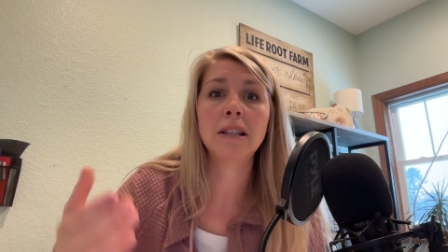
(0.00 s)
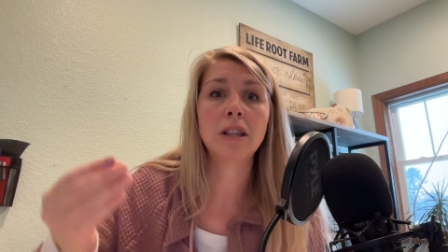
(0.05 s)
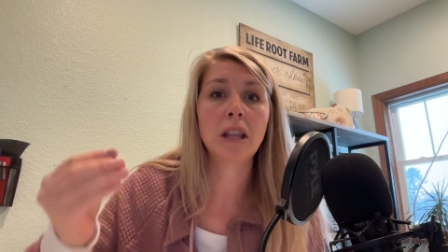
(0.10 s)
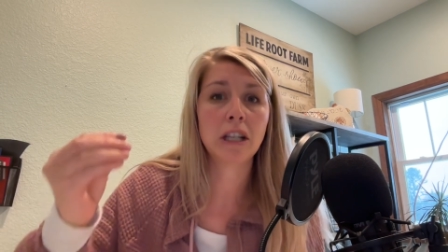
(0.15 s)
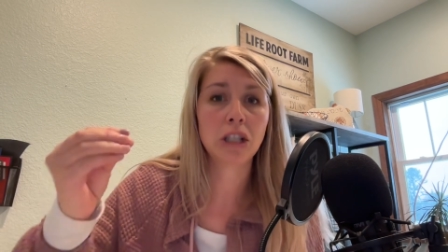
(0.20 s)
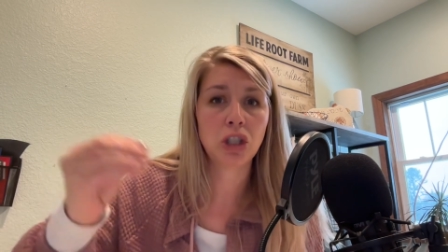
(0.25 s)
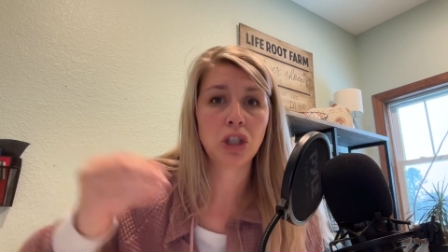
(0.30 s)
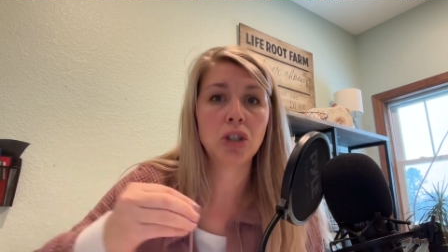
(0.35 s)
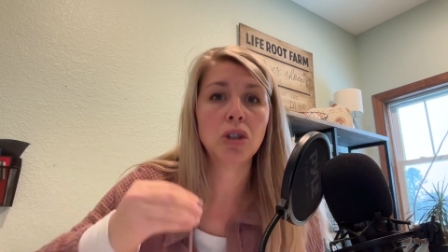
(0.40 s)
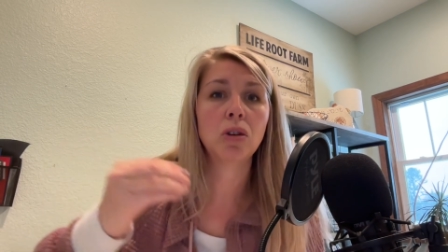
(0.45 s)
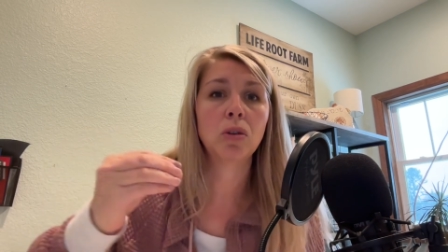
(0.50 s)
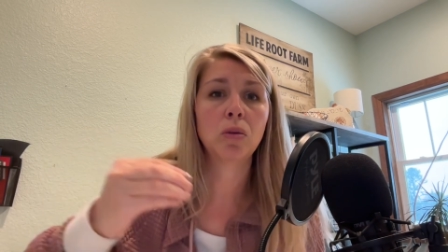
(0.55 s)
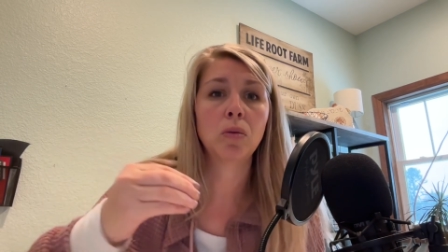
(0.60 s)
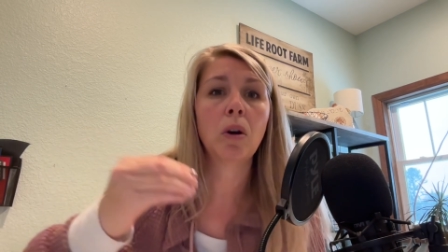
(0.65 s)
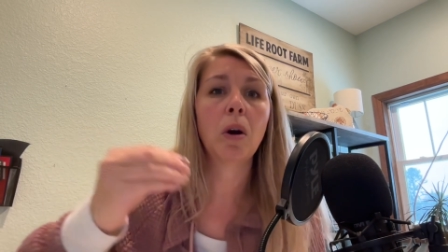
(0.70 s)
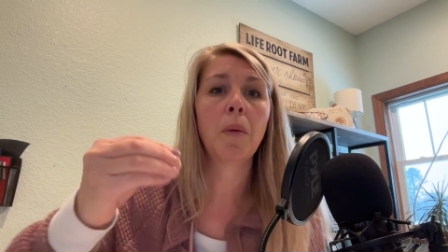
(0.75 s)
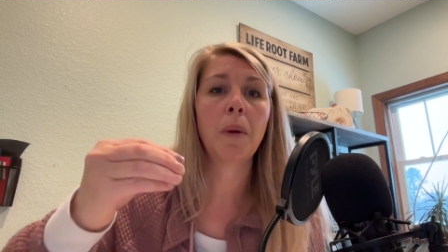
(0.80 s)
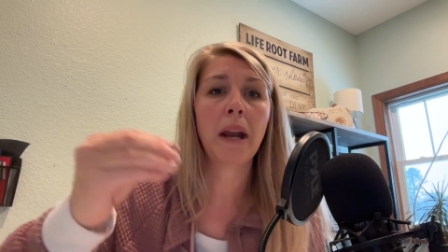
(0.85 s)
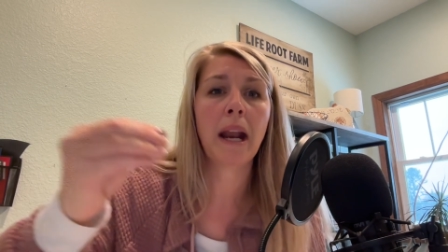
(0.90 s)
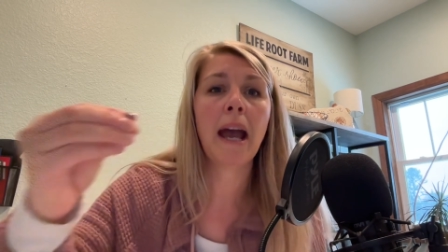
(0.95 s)
and then she'll
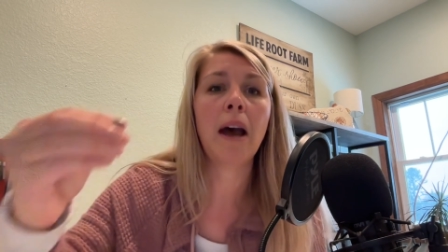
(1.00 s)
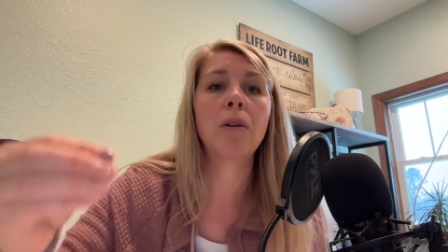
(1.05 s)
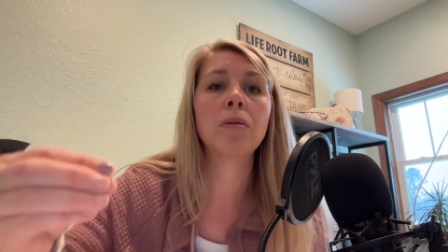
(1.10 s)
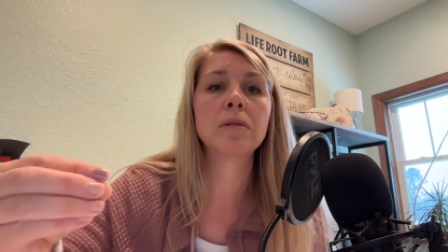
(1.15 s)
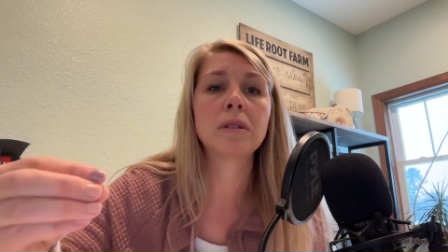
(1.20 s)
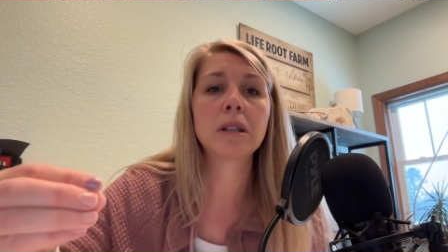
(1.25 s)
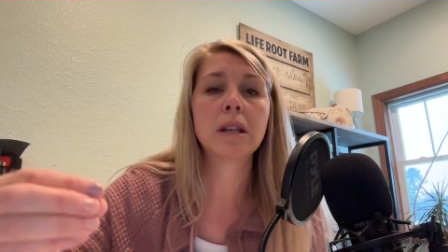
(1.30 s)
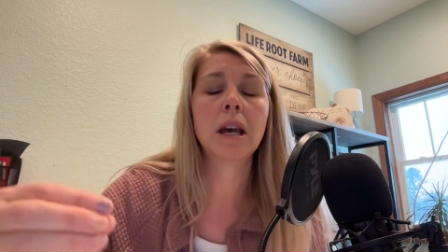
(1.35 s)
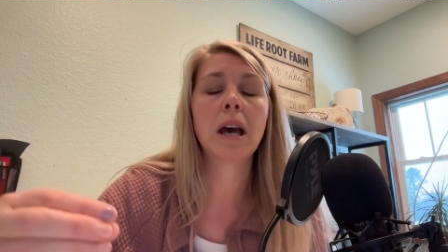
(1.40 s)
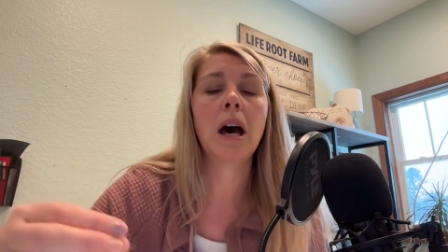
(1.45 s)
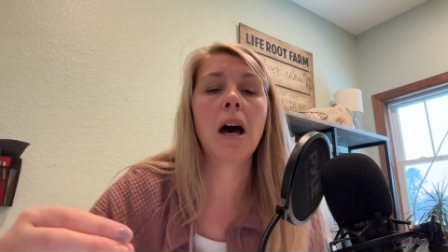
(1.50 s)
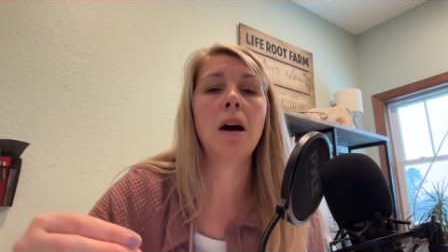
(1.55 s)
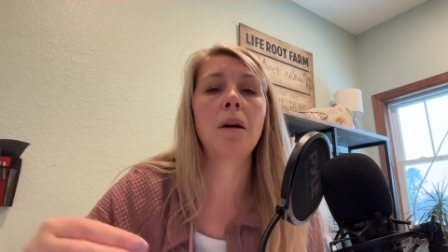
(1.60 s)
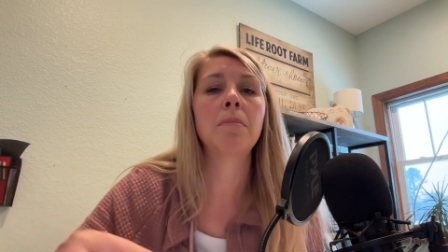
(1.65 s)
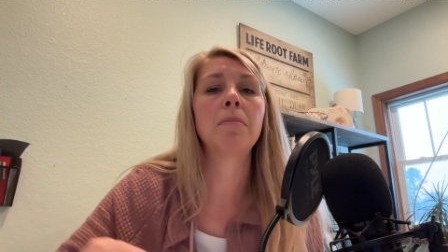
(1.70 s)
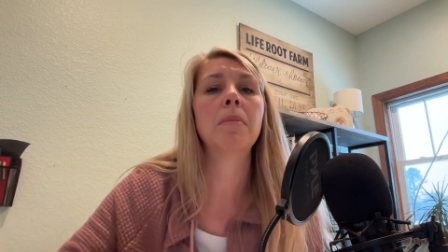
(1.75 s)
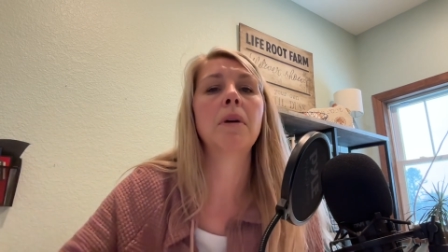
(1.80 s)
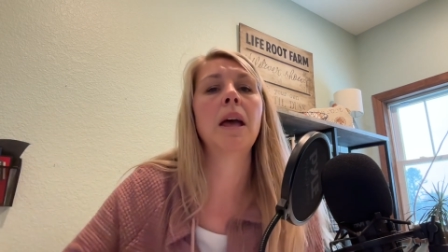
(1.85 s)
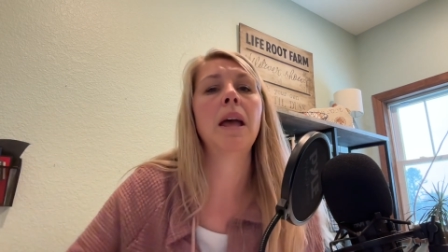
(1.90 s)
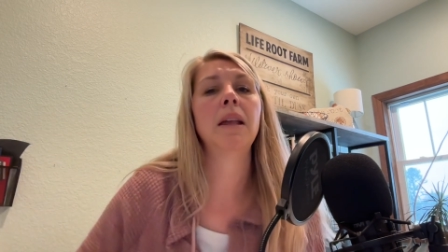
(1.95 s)
grow it out
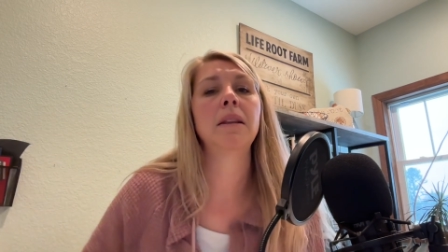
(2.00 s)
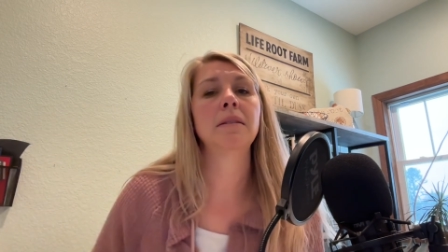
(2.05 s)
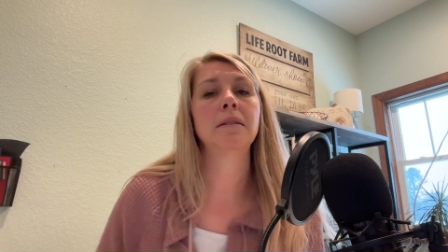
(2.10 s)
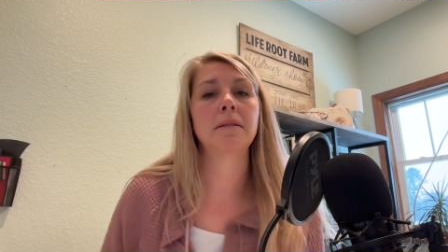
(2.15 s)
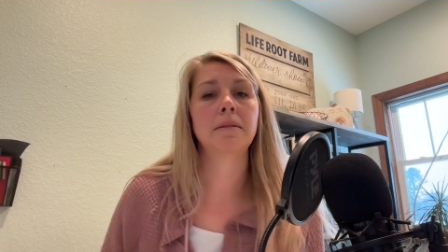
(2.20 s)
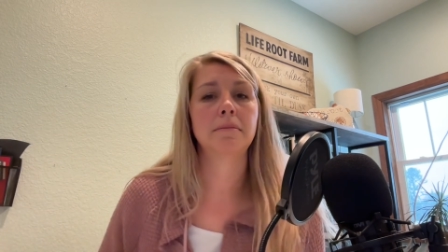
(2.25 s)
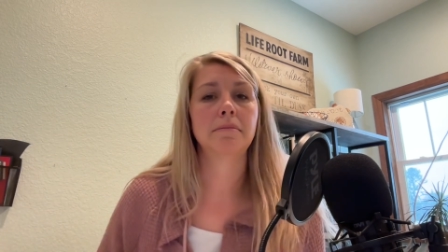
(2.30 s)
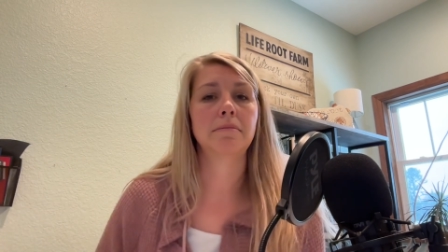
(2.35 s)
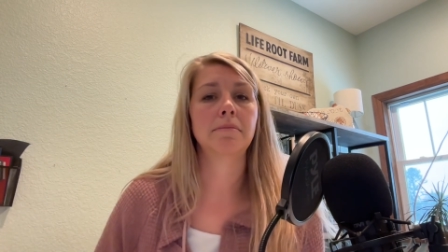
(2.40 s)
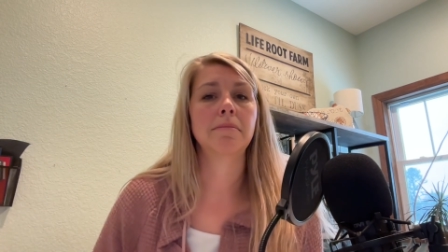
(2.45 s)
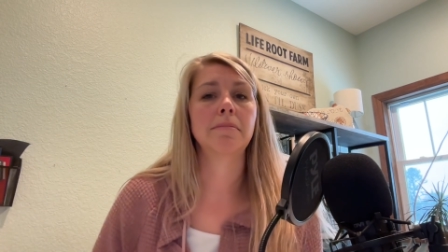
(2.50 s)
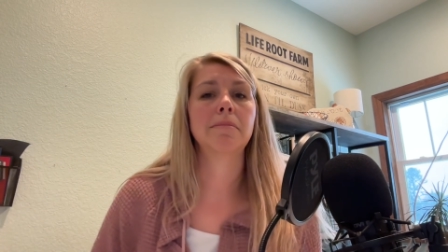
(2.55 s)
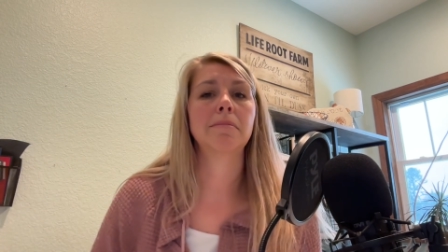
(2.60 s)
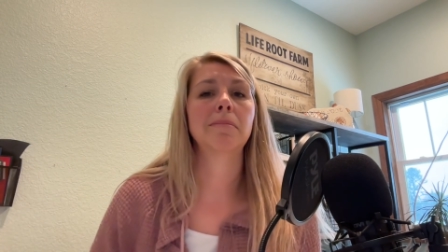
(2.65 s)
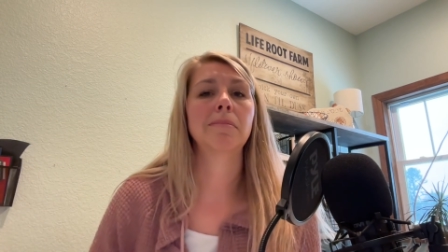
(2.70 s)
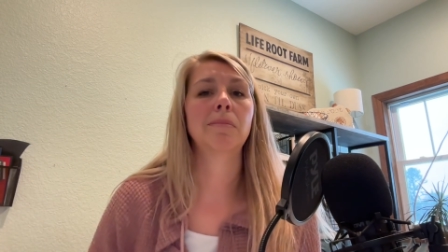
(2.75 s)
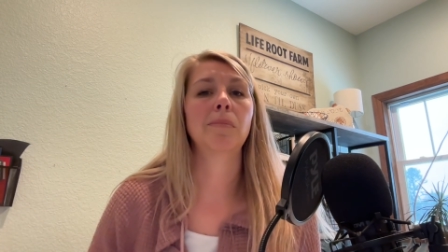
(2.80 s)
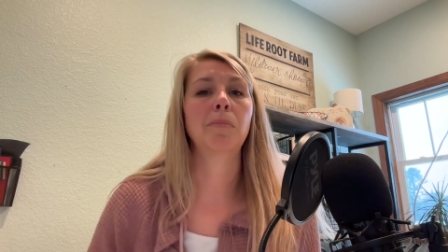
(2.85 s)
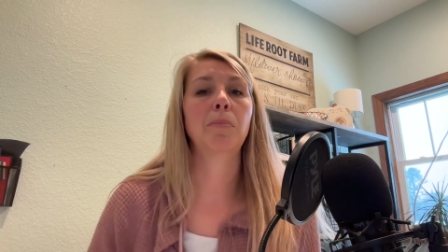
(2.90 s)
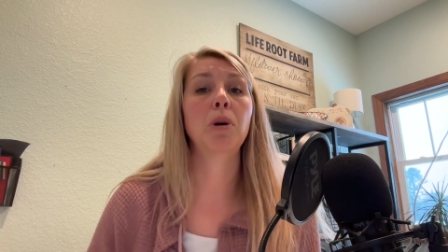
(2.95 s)
and
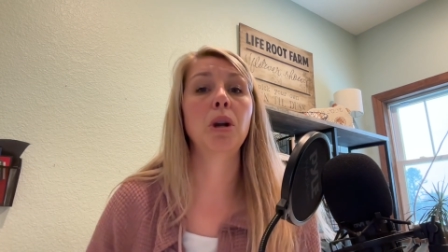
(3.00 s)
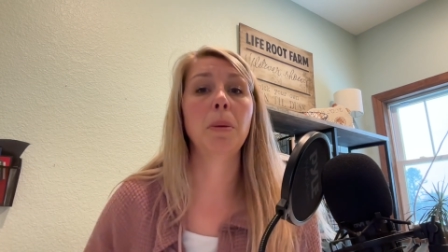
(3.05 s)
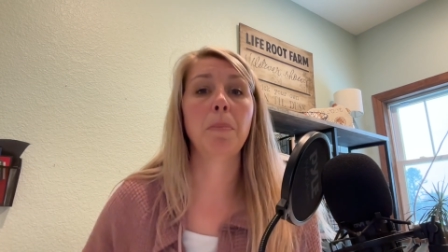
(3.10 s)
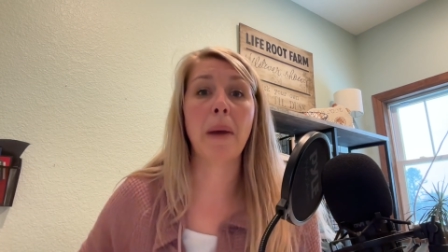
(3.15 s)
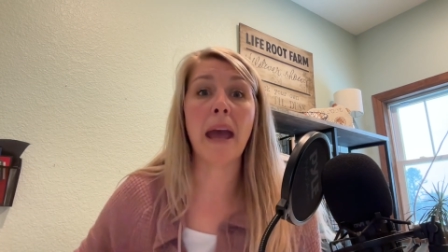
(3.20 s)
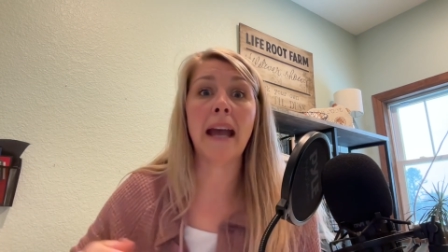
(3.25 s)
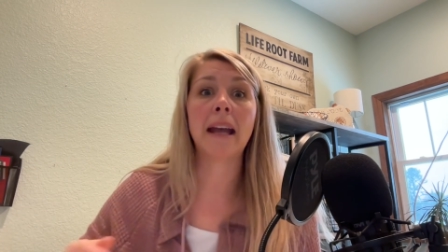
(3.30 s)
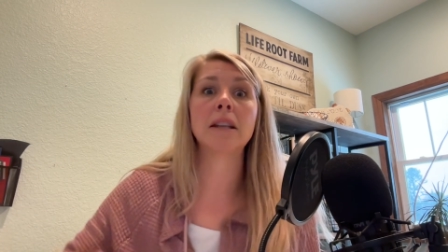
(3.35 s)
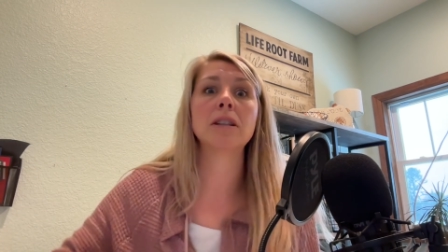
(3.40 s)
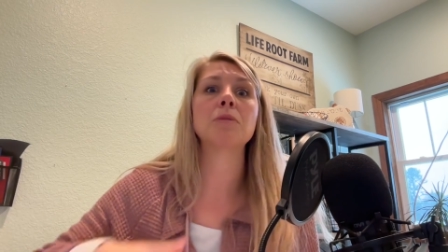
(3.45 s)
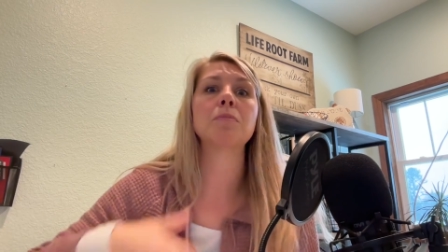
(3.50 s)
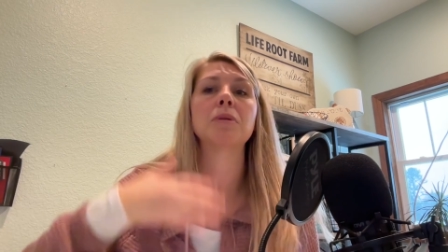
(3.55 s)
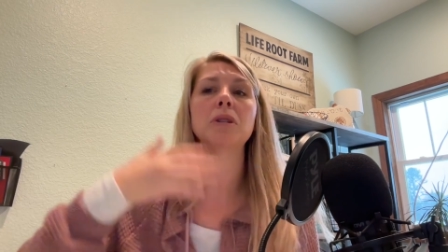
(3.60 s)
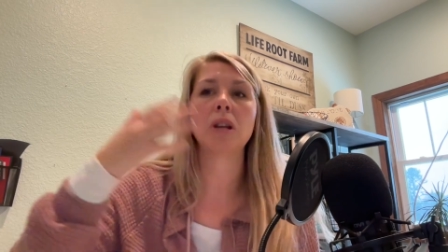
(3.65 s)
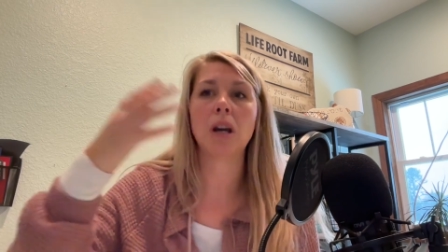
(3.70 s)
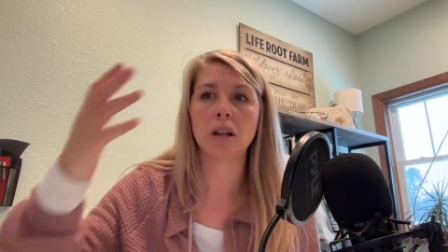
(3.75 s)
put it back into